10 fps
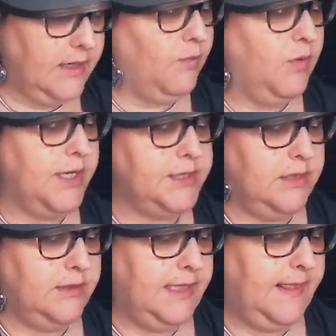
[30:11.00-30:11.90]
what do
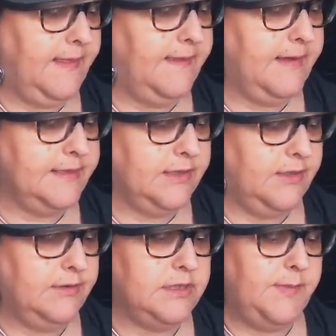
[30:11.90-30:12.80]
you think that that's
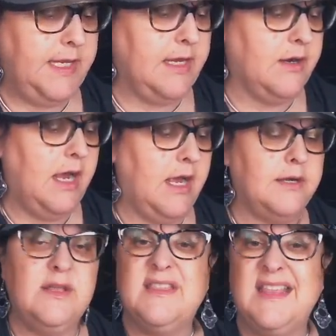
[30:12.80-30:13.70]
going to be? Or how
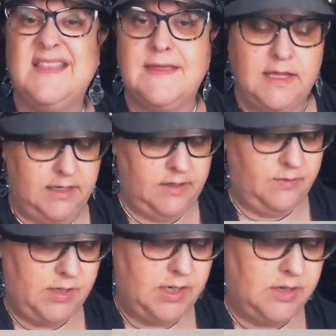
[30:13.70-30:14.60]
do you think that you
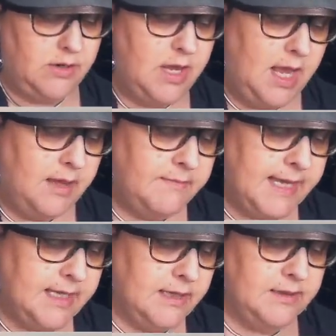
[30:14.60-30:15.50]
will
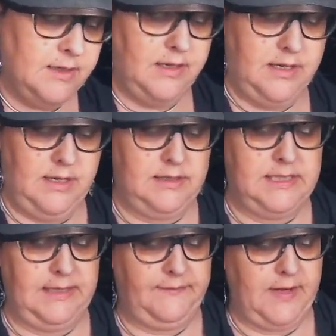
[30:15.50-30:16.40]
make it look
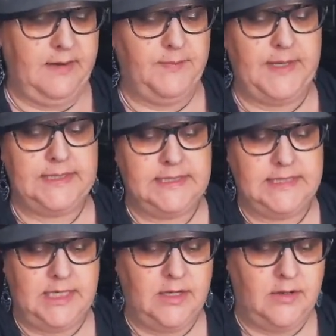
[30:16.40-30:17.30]
different but
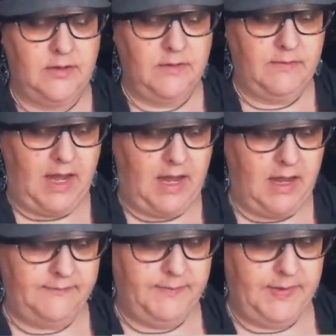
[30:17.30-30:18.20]
still
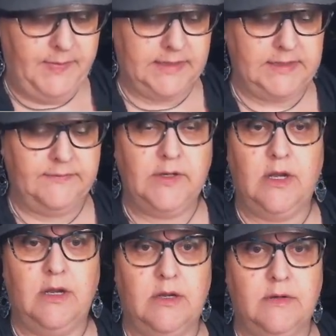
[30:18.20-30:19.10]
be positive?
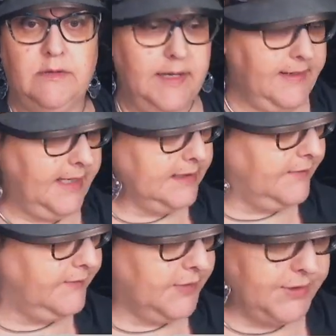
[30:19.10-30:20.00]
Oh, no, that's
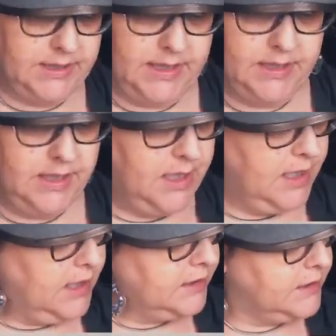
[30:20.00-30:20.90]
unfortunate.
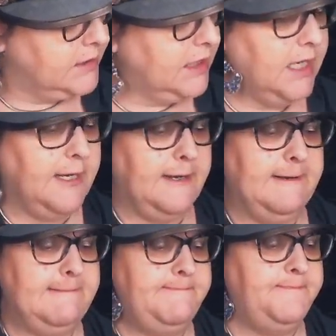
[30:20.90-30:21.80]

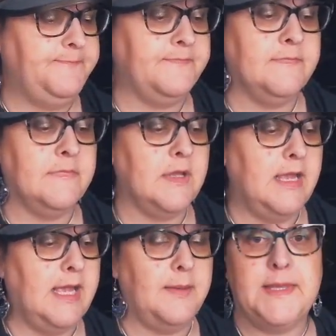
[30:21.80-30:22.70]
So,
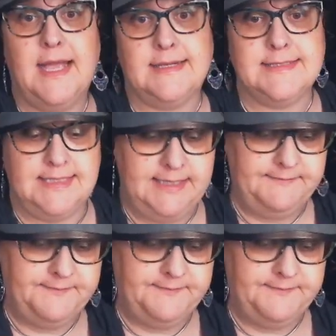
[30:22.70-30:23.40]
happy accident.